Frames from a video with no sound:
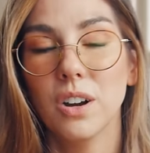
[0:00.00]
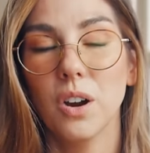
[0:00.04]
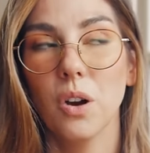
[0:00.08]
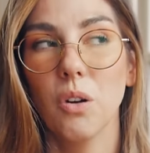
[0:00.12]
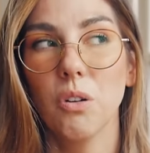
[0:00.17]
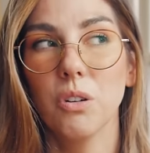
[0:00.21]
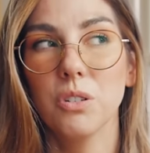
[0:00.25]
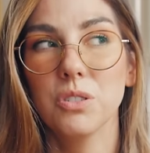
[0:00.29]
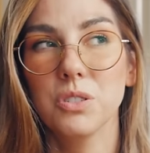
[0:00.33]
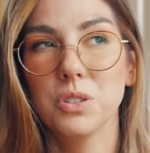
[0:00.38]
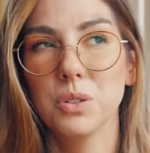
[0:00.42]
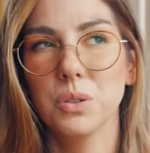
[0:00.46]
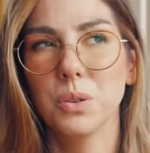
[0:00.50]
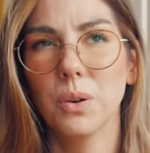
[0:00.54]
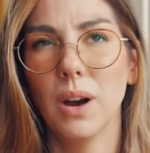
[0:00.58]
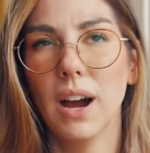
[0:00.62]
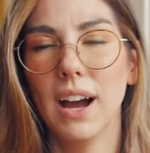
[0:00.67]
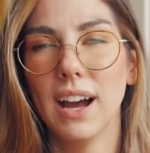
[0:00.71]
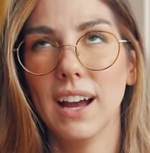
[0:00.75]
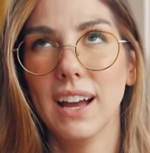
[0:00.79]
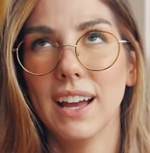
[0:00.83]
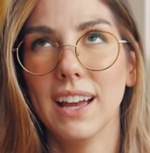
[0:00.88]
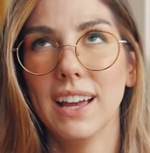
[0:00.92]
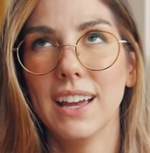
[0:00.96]
Or am
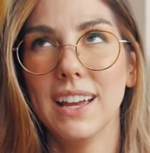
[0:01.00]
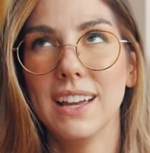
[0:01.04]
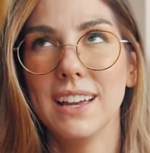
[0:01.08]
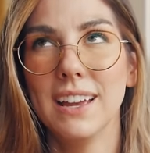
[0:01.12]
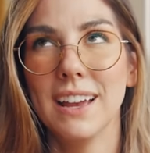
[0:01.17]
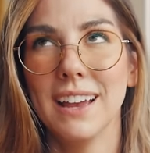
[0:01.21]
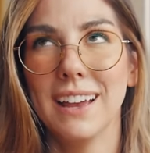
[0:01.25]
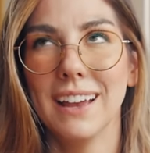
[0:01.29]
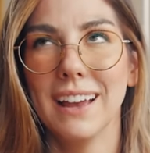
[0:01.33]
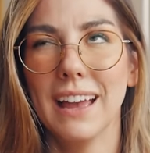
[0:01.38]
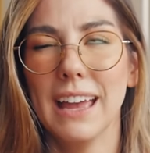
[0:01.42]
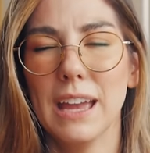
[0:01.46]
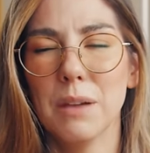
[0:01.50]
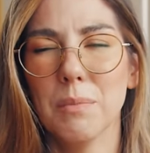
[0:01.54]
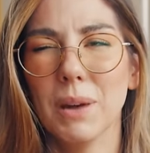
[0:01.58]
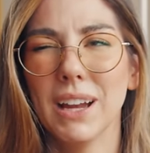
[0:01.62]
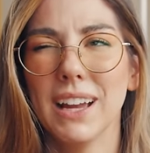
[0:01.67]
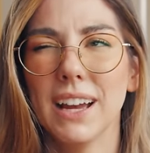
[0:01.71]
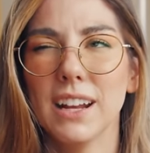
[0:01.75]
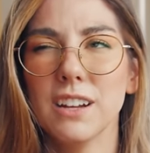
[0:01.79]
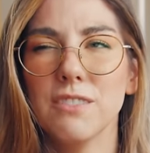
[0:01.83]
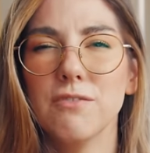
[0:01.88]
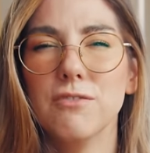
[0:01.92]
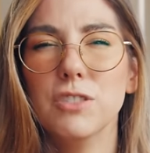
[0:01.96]
I
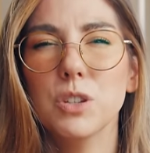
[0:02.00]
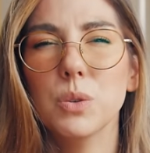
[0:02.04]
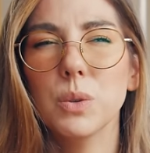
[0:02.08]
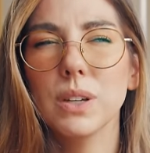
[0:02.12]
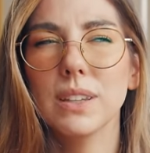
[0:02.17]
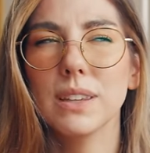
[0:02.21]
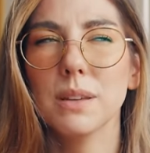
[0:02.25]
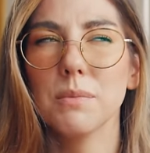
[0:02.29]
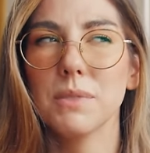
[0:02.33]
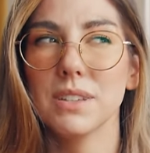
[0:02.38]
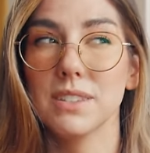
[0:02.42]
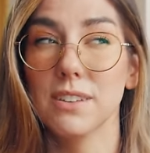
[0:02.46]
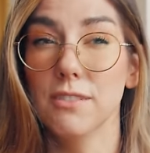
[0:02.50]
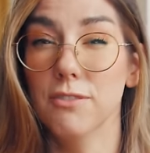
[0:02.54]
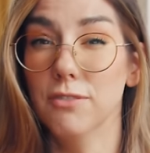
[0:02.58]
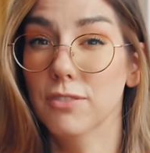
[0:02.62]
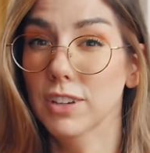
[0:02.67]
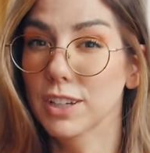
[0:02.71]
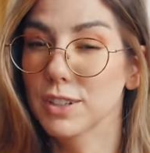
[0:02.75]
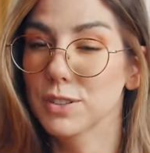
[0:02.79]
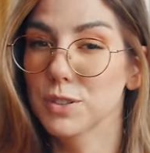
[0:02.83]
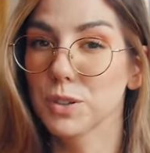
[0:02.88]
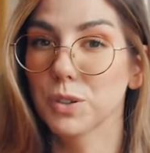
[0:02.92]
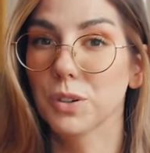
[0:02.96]
kind of viewing them as a
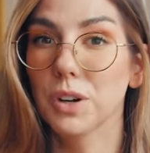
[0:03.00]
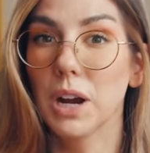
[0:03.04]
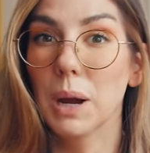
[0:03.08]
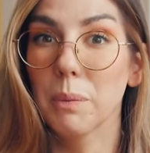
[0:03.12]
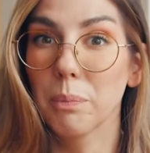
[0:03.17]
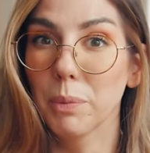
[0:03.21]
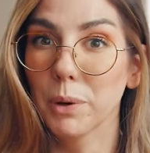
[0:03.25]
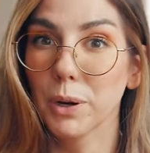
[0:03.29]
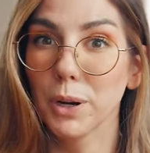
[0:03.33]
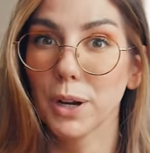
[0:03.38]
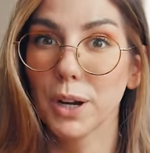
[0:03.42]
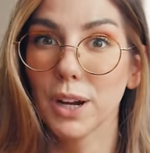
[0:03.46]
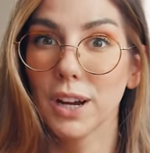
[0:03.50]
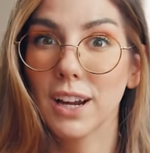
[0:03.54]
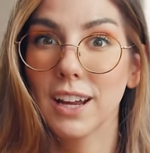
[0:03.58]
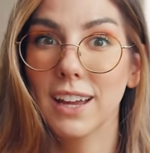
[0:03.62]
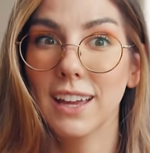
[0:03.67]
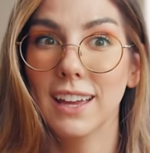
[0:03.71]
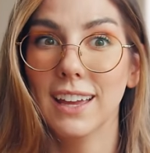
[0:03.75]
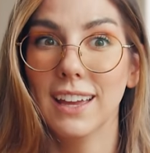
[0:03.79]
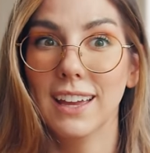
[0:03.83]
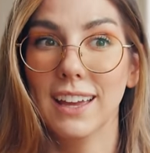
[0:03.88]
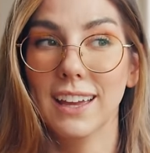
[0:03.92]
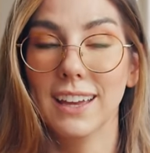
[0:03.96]
fixer-upper
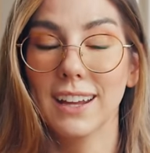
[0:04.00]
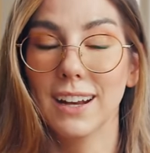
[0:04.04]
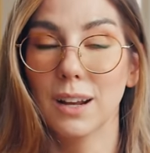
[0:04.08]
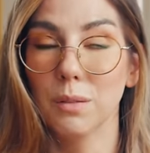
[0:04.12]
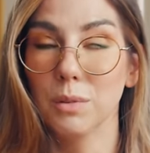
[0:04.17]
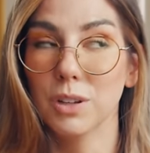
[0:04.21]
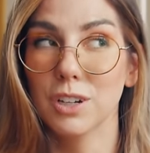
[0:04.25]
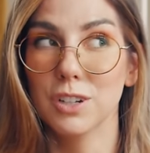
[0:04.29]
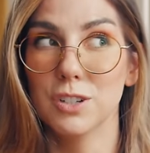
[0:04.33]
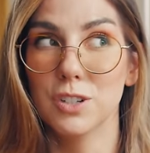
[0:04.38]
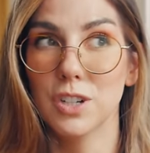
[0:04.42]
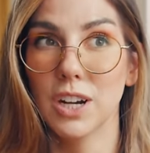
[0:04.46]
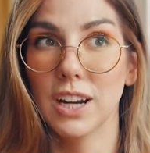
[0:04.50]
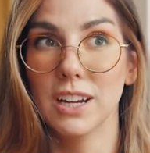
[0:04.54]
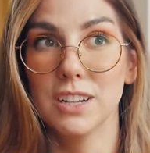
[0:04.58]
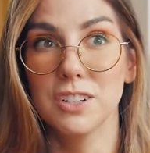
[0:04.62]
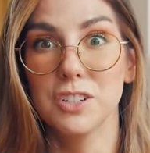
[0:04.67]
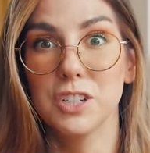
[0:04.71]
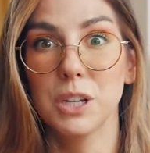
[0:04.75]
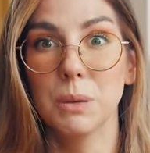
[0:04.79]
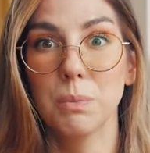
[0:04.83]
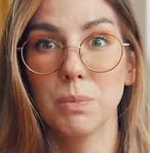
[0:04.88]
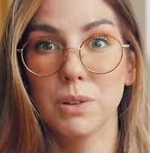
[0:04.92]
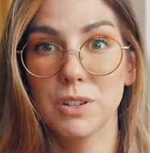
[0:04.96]
and I'm going to try and
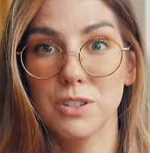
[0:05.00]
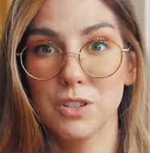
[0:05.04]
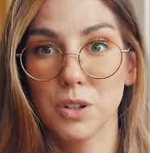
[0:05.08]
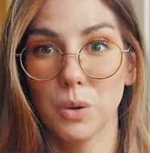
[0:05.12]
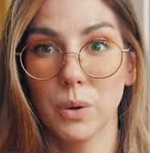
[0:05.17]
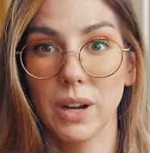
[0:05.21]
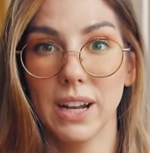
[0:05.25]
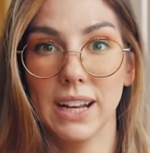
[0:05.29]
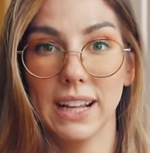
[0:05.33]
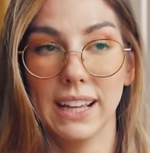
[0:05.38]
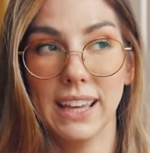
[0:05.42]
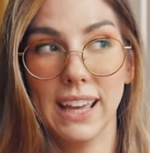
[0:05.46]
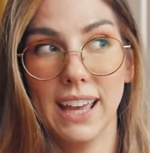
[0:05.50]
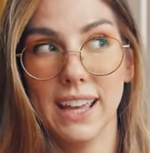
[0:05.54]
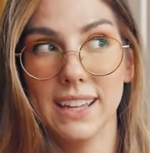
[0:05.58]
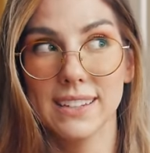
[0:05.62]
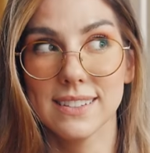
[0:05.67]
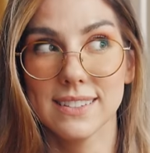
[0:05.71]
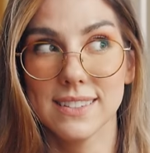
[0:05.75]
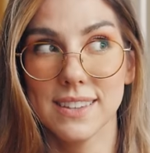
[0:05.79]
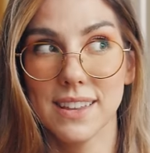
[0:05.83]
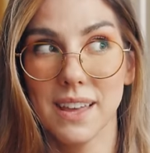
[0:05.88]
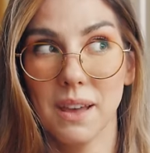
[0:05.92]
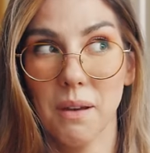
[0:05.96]
Chip and Joanna
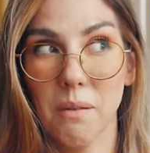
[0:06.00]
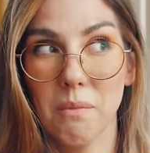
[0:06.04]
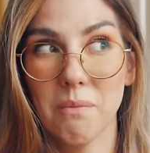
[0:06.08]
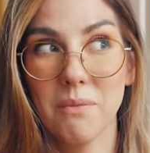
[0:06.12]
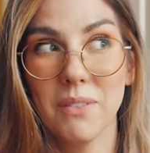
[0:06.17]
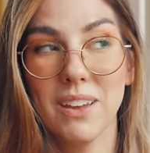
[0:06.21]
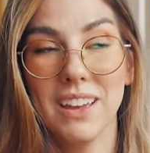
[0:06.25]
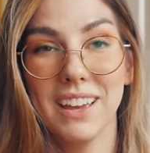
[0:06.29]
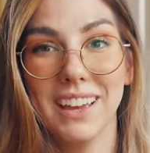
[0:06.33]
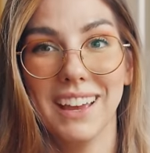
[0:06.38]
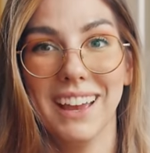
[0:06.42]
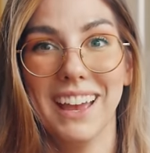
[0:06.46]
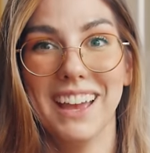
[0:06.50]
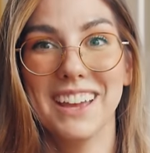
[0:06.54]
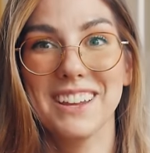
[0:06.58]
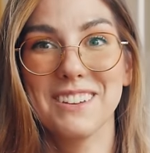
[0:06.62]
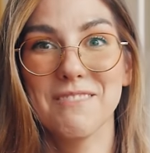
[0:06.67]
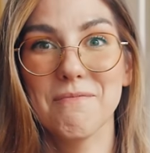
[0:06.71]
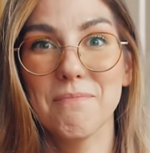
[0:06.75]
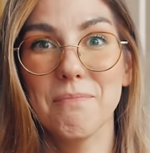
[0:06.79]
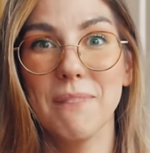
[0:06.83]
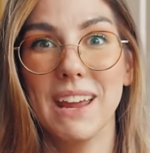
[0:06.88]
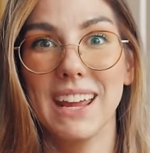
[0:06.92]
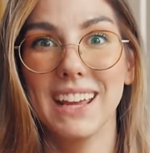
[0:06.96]
Gaines them
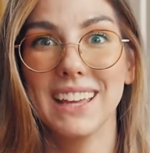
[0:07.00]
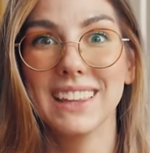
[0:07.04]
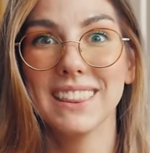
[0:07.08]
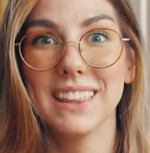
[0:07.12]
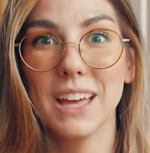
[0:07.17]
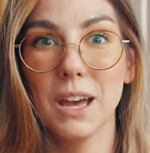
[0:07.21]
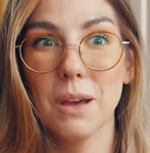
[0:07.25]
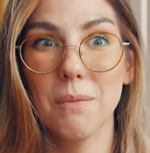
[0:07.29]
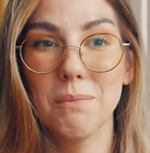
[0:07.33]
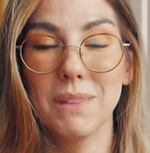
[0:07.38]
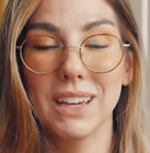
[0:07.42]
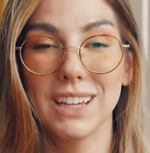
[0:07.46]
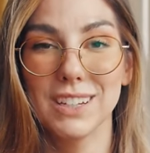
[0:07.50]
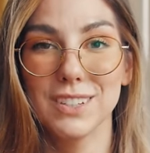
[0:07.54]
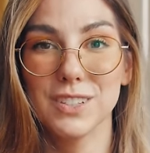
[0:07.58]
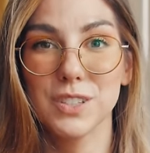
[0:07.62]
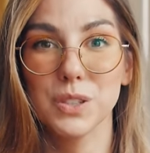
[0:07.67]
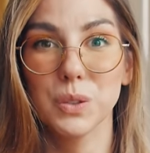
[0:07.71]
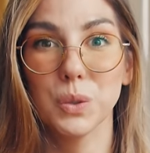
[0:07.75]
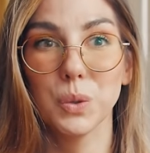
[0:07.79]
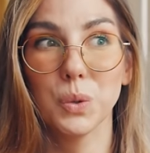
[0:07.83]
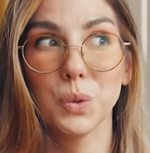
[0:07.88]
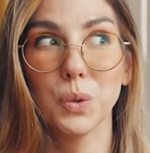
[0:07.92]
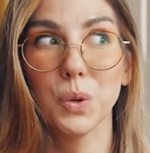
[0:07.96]
and make them
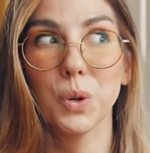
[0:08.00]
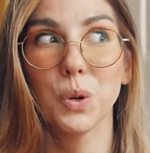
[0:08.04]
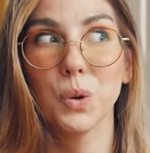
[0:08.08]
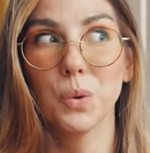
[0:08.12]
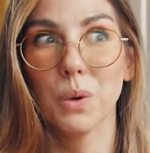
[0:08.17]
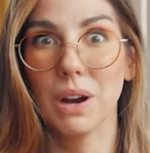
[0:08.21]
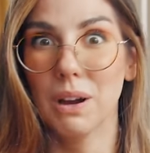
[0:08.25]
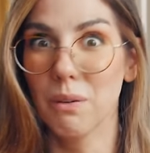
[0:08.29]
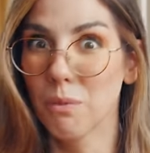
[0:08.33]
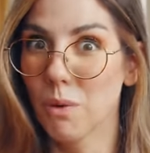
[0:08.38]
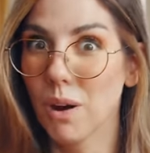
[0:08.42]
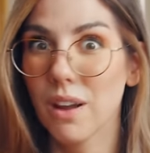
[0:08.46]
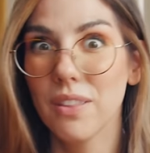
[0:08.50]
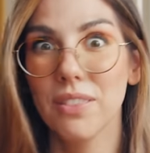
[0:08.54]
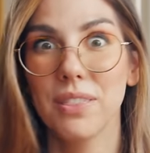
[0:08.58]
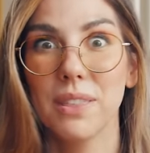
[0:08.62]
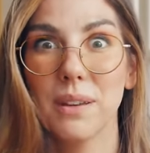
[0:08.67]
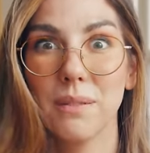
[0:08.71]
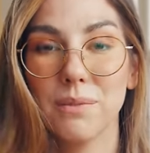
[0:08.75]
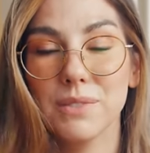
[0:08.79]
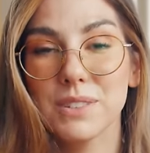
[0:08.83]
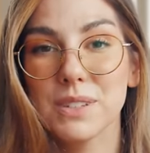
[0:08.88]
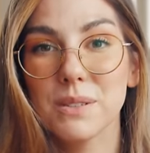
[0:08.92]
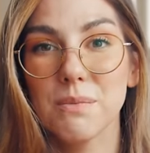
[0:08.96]
into who I want
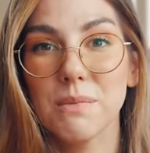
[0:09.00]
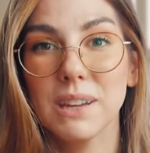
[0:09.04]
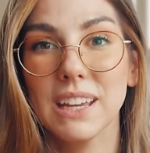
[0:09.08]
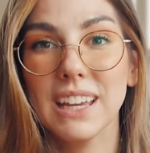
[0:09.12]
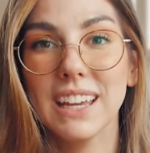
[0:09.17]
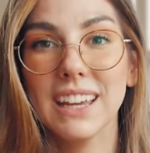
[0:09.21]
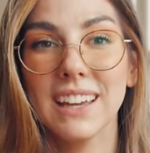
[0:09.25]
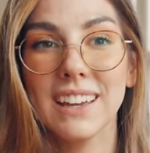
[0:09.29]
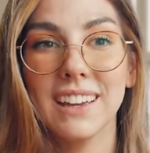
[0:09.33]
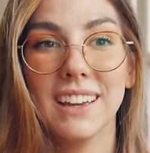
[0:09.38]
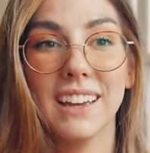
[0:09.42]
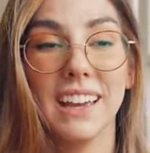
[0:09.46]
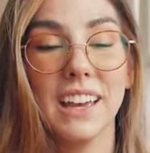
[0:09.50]
them to be?